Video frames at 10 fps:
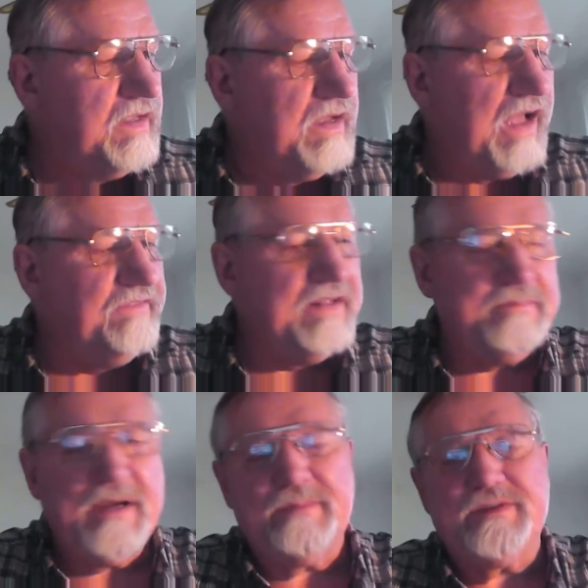I've had
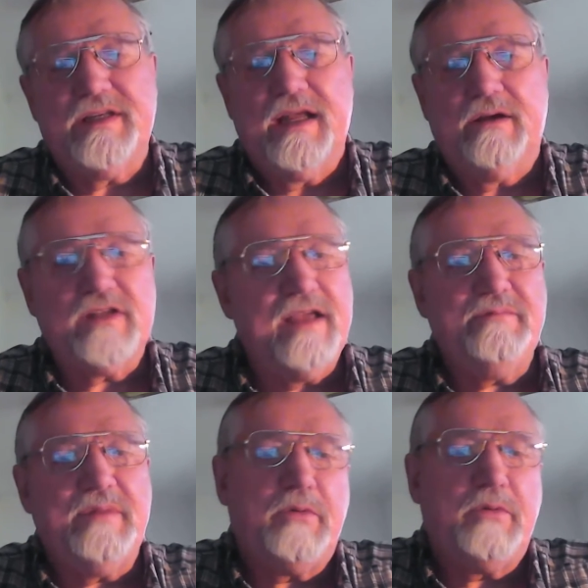my ups and downs. I haven't
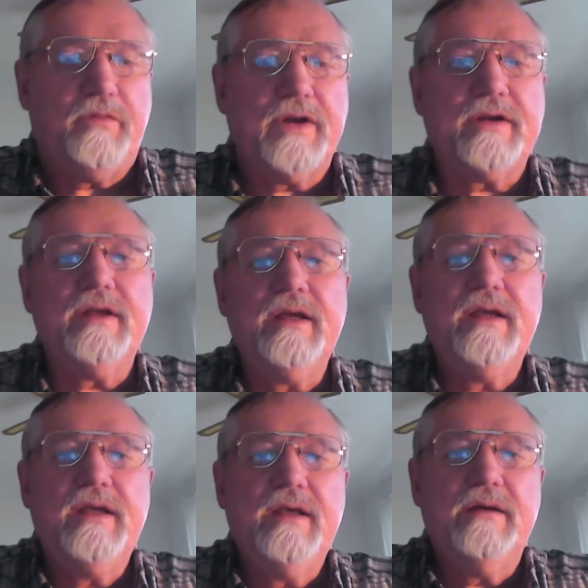been perfect,
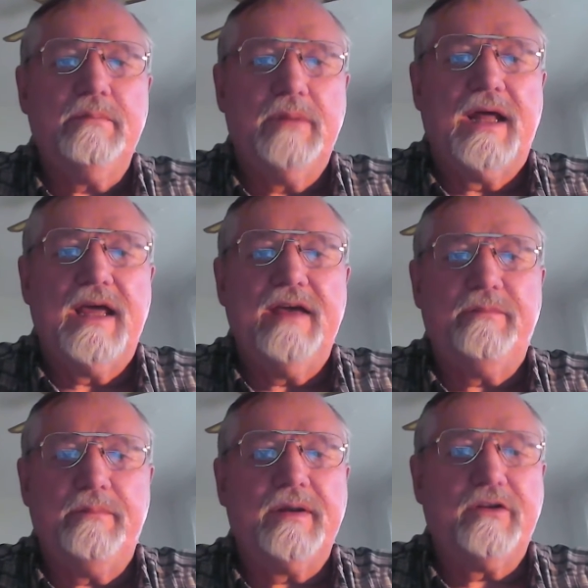but I
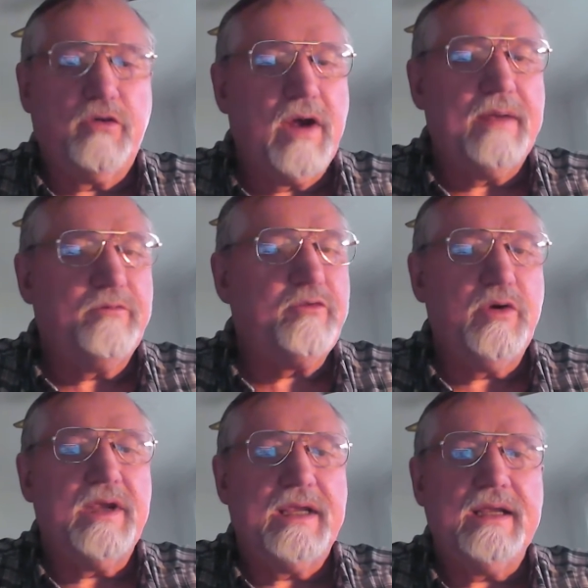have been crime
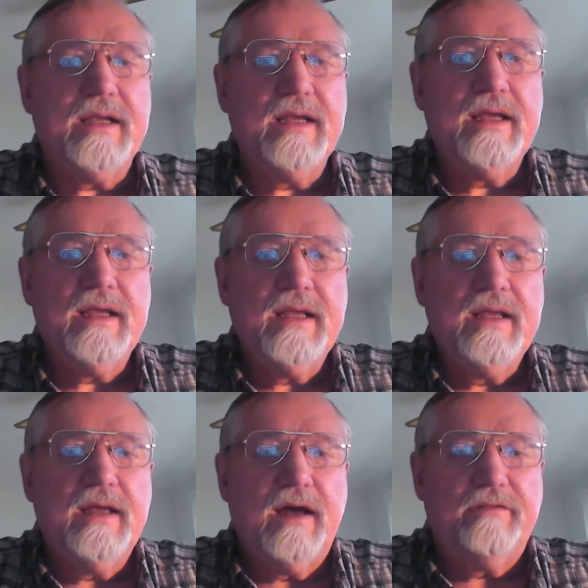free
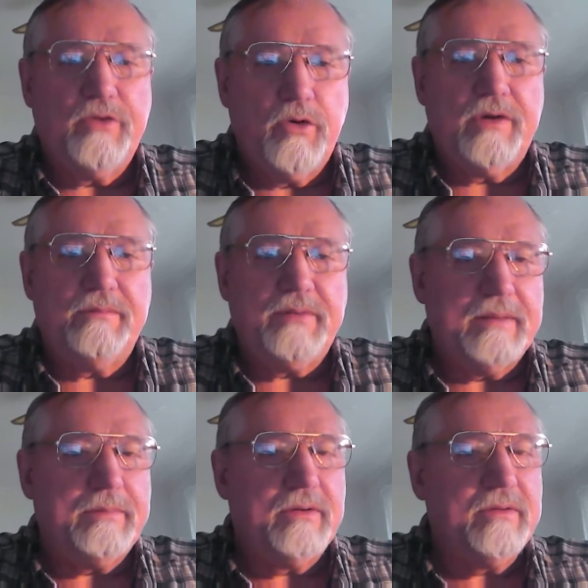of hurting people.